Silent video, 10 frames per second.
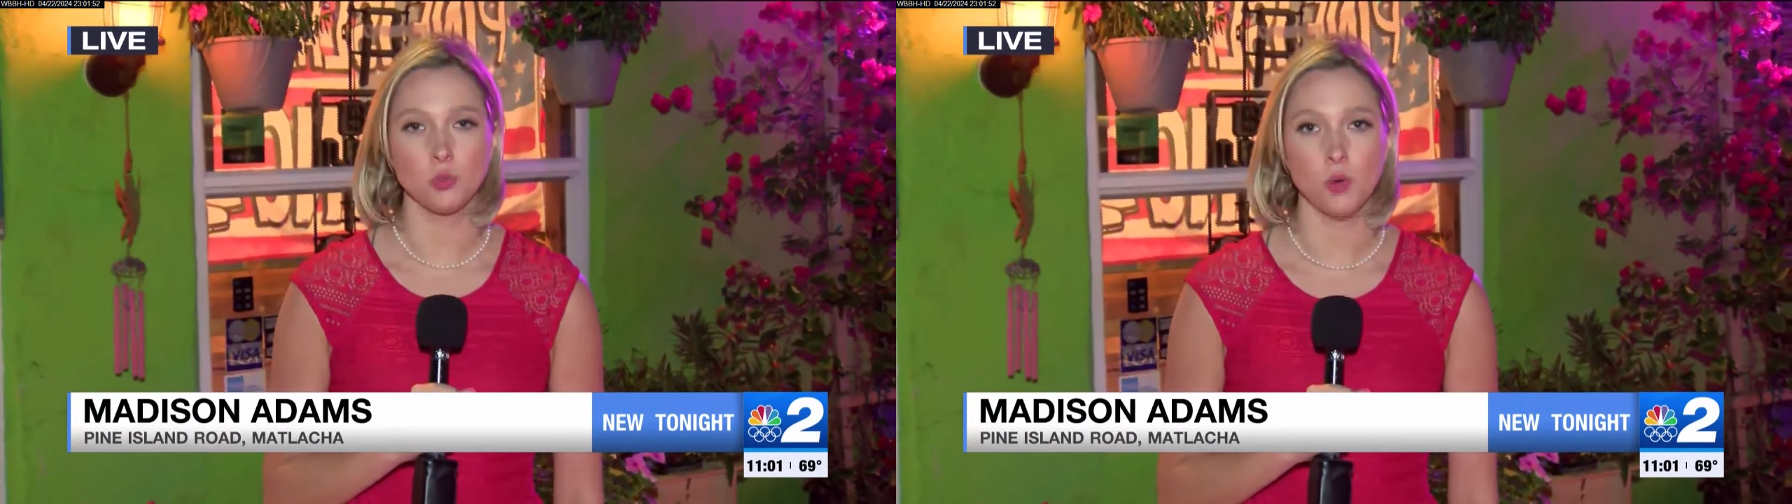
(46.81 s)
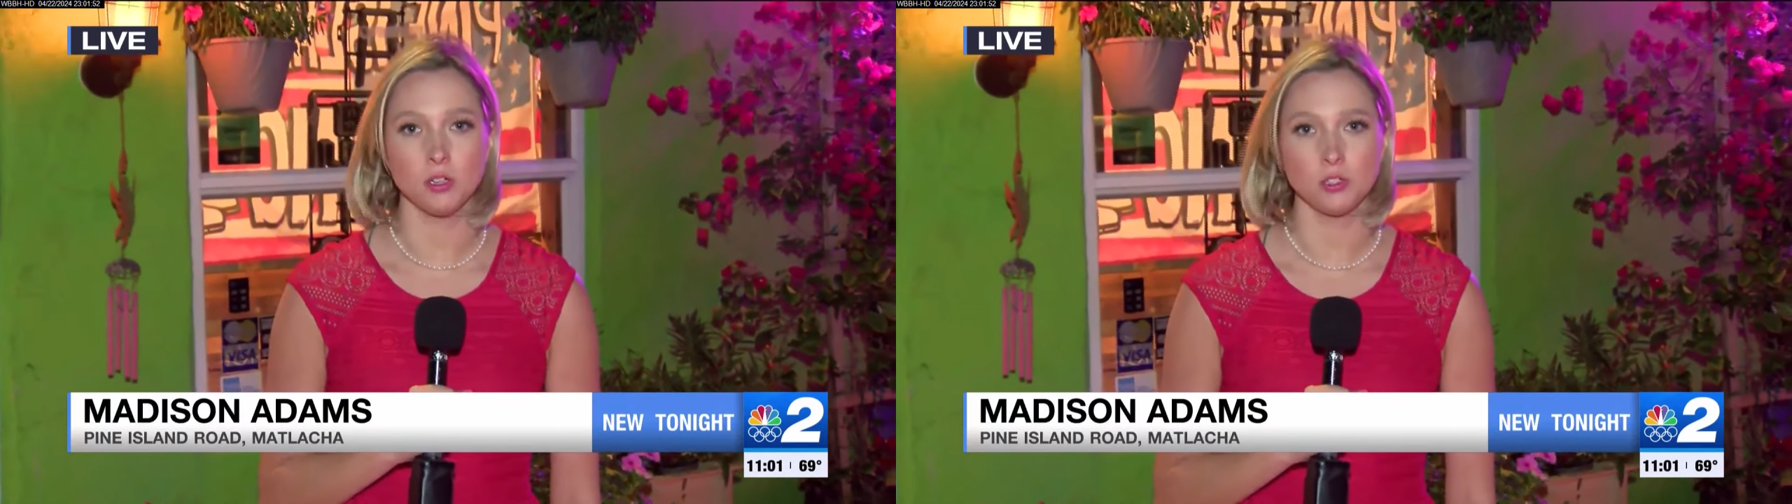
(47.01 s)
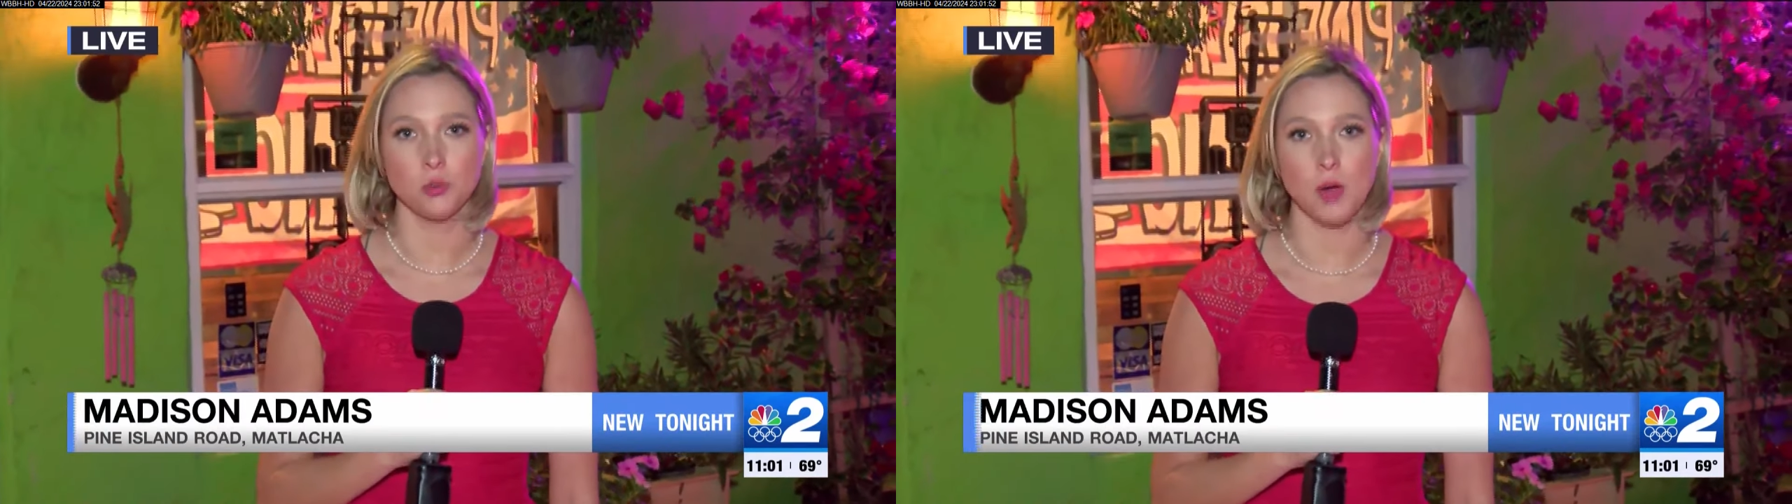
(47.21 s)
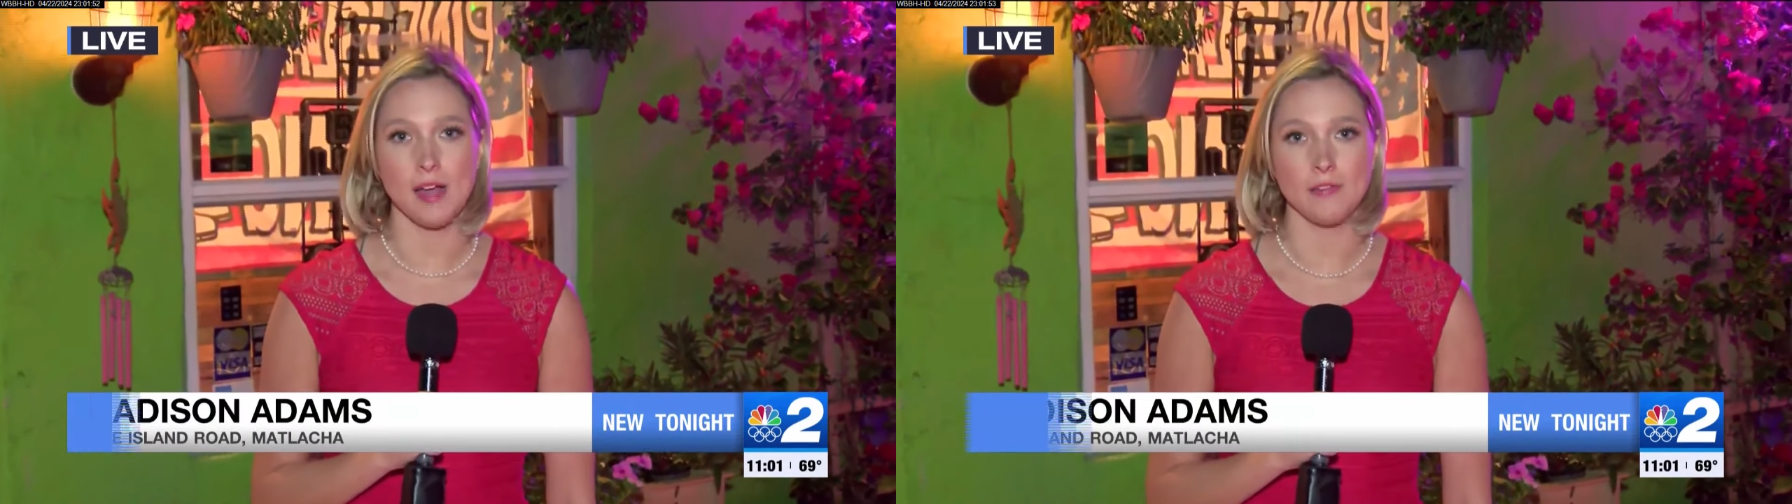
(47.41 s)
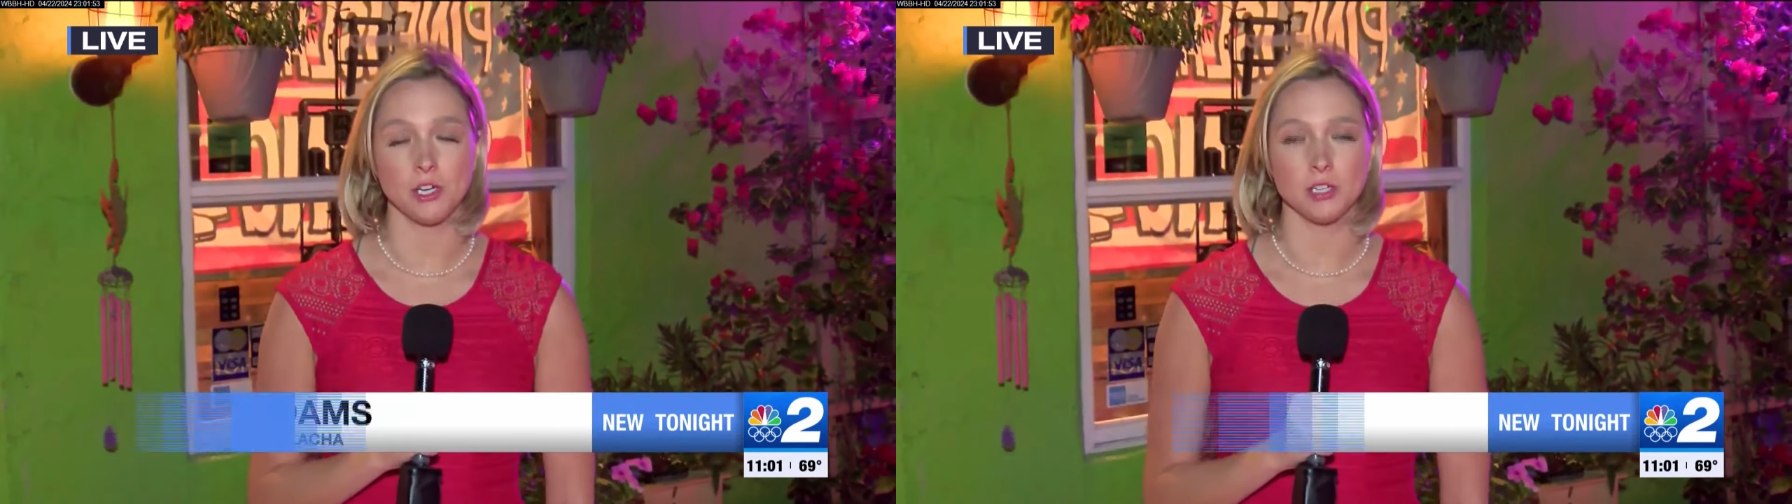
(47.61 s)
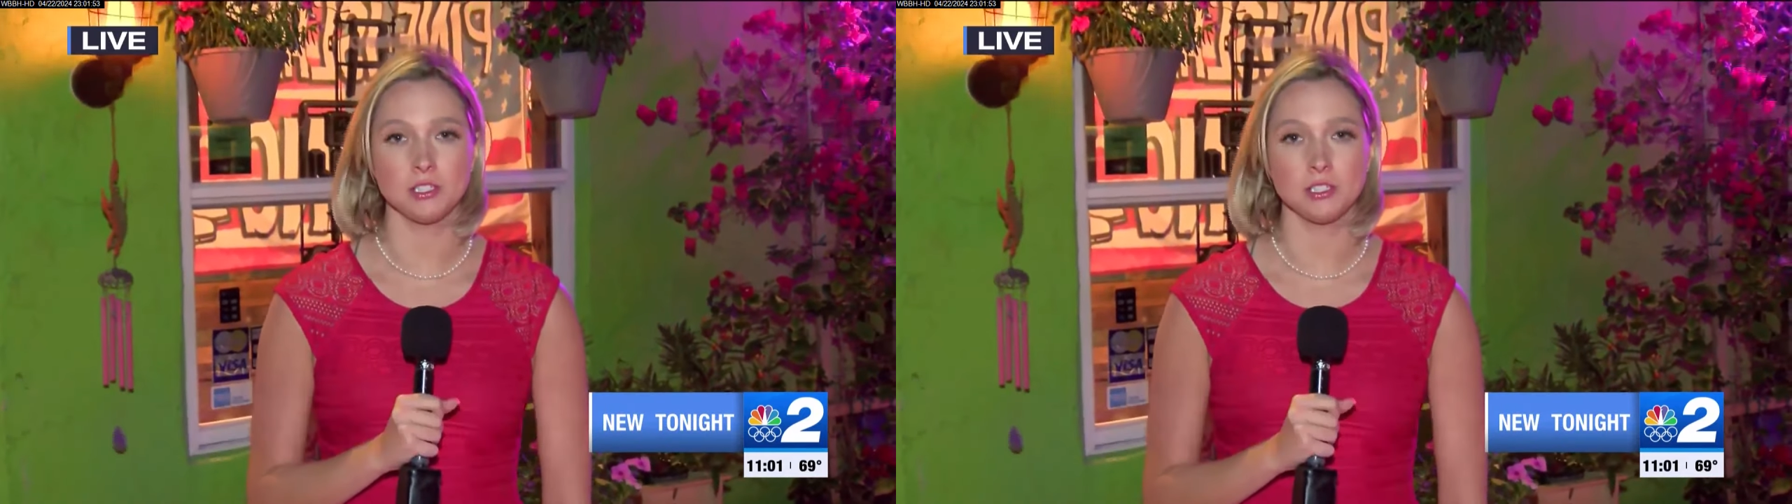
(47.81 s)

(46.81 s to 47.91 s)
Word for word: drunk driver